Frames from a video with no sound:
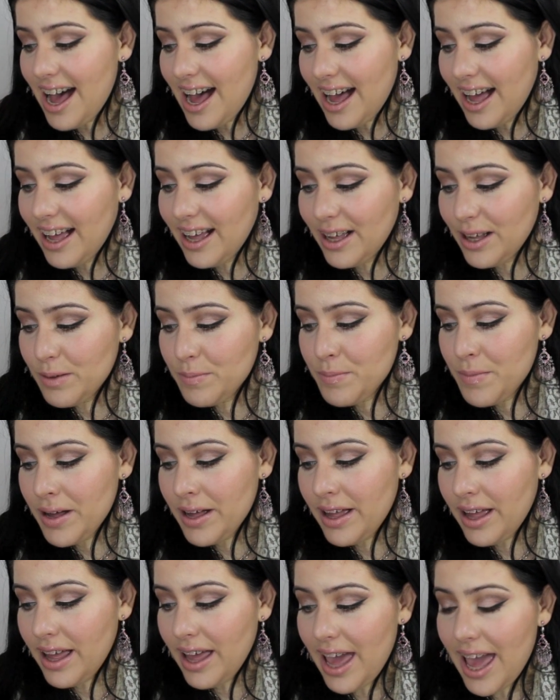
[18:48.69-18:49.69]

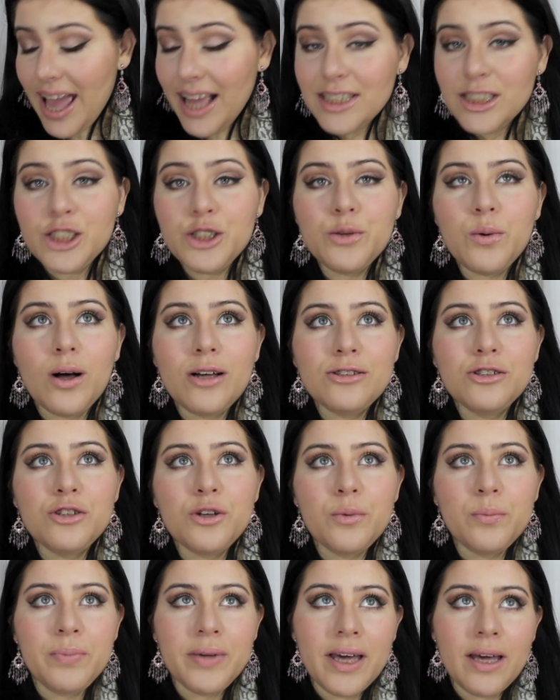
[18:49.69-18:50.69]
And to
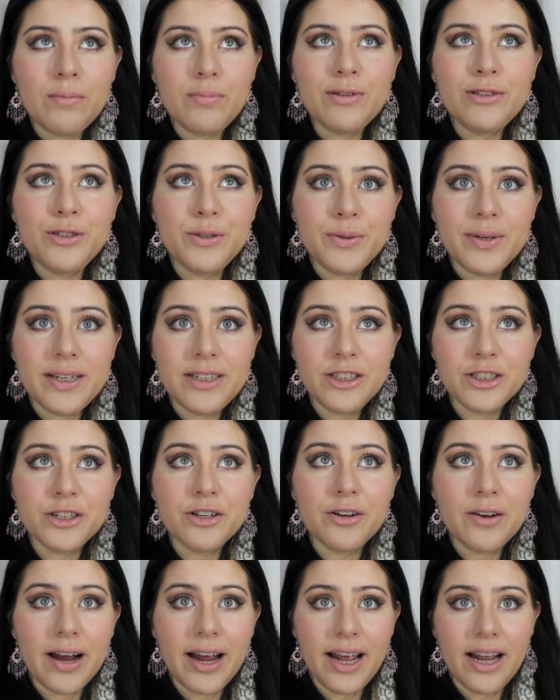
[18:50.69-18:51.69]
also be able to
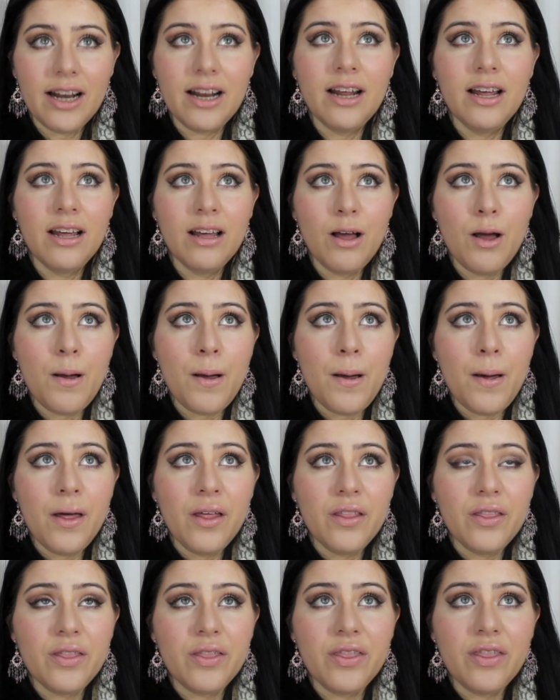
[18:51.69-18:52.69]
integrate
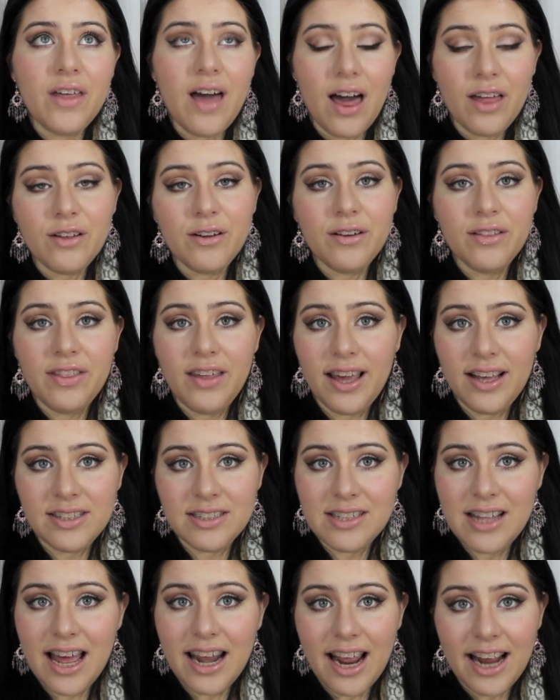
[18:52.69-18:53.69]
the other
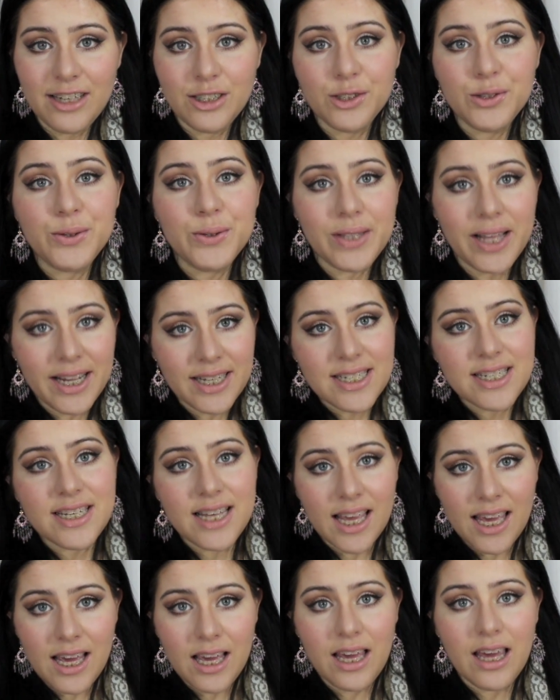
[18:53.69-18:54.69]
things that I do, like
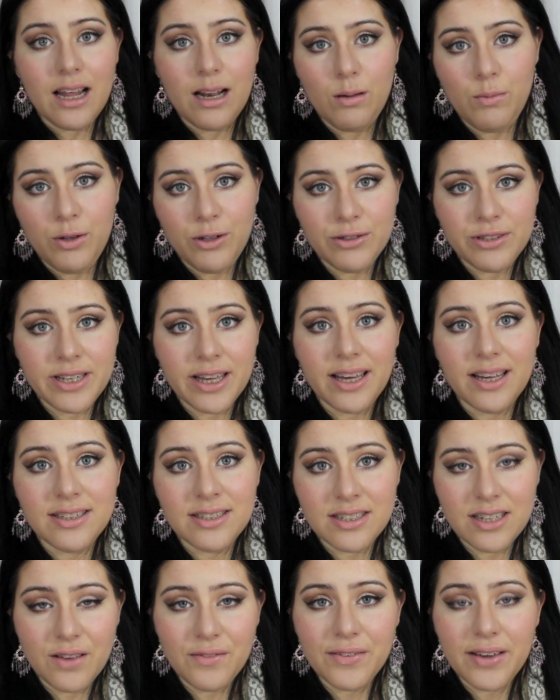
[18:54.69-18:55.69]
singing and music
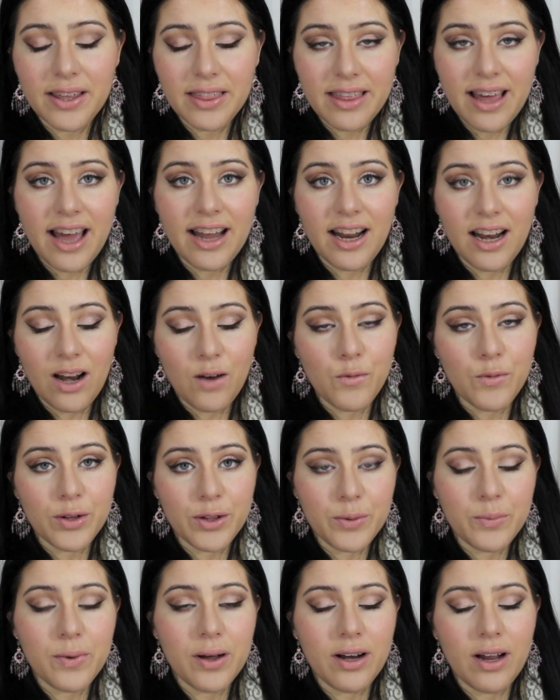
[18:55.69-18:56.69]
and stuff like that. And I
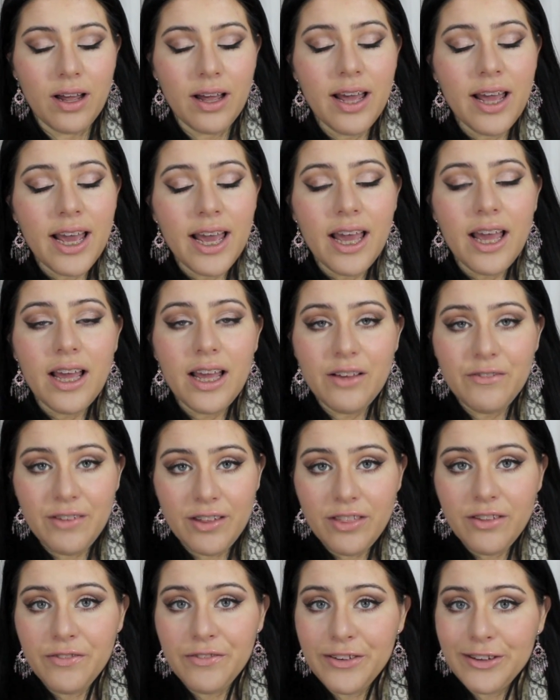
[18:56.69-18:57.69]
really want to,
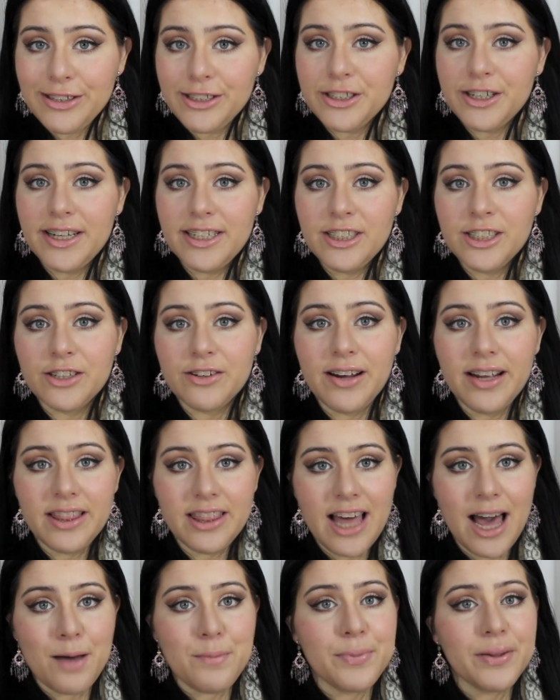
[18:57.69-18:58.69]
in the future,
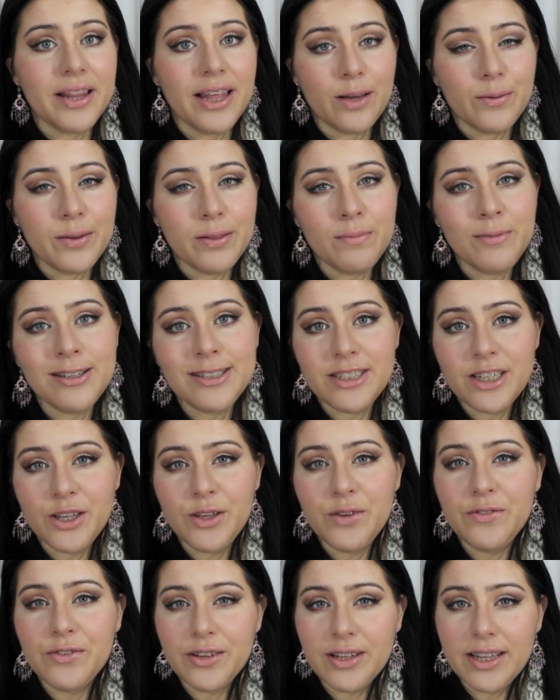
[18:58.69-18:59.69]
integrate that. But like with
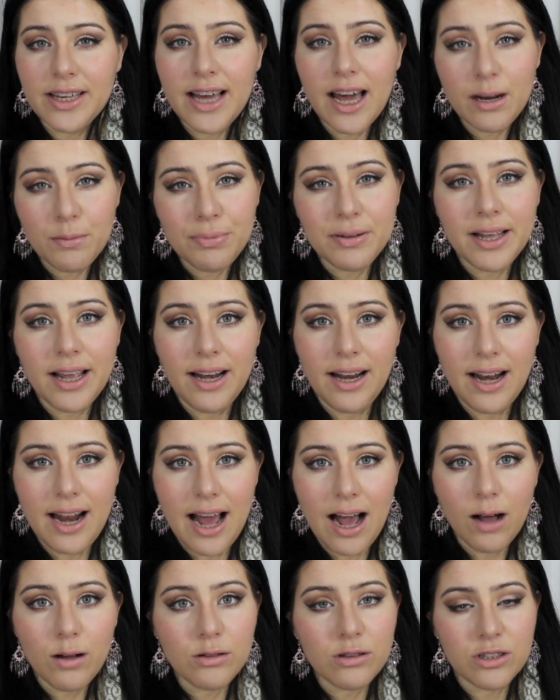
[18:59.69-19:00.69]
music, you've really got to plan it
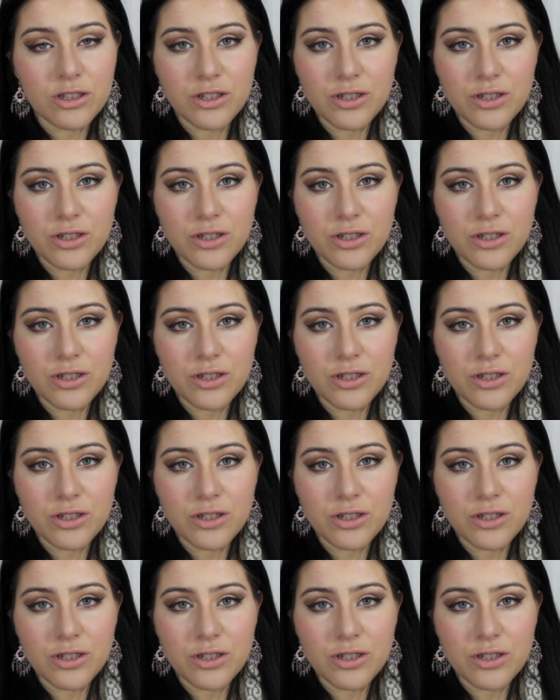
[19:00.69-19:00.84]
out. The